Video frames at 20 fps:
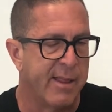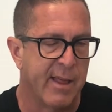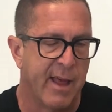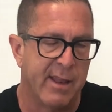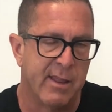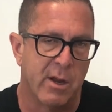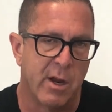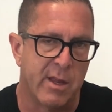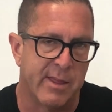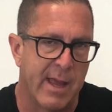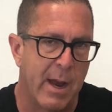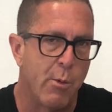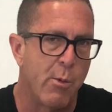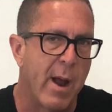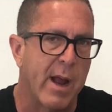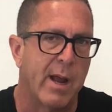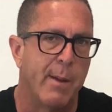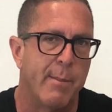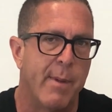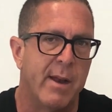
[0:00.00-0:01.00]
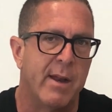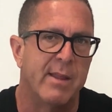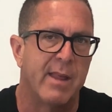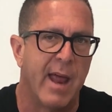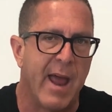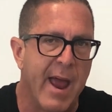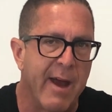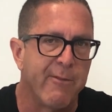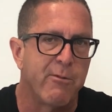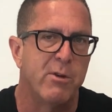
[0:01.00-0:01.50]
And they recommended
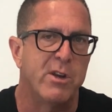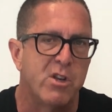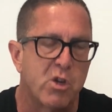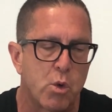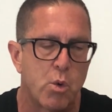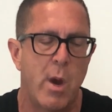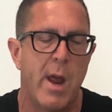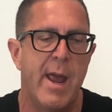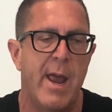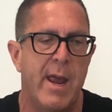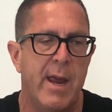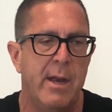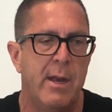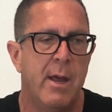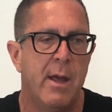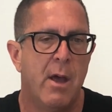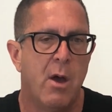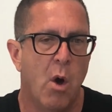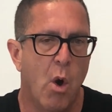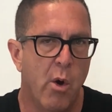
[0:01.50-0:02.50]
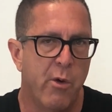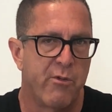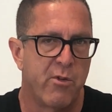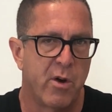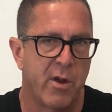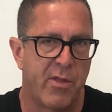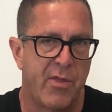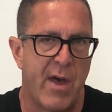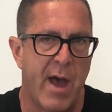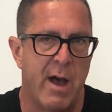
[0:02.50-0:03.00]
that every trade
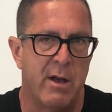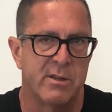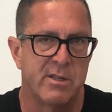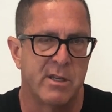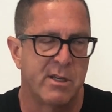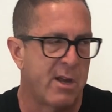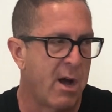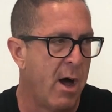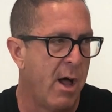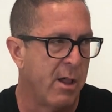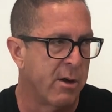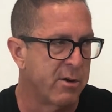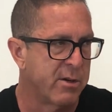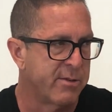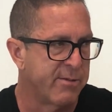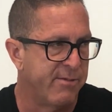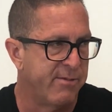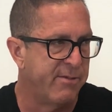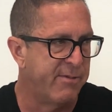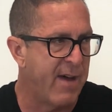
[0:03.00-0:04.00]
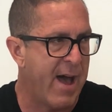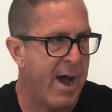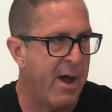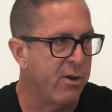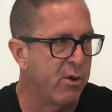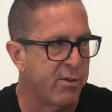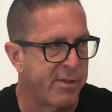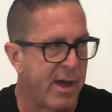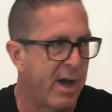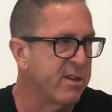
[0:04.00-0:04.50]
over $1,000
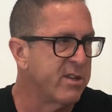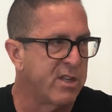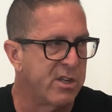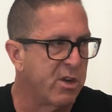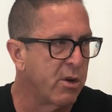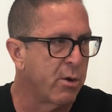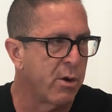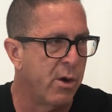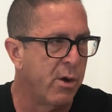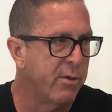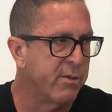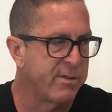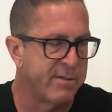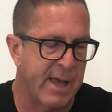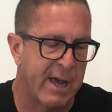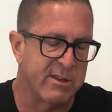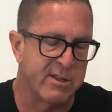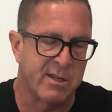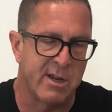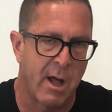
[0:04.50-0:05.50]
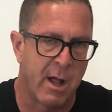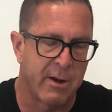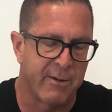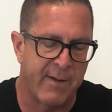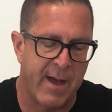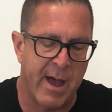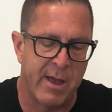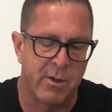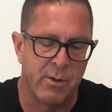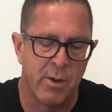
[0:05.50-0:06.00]
value, 1,000 euros, $1,000
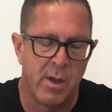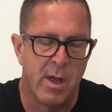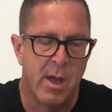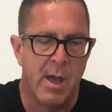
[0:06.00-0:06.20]
value,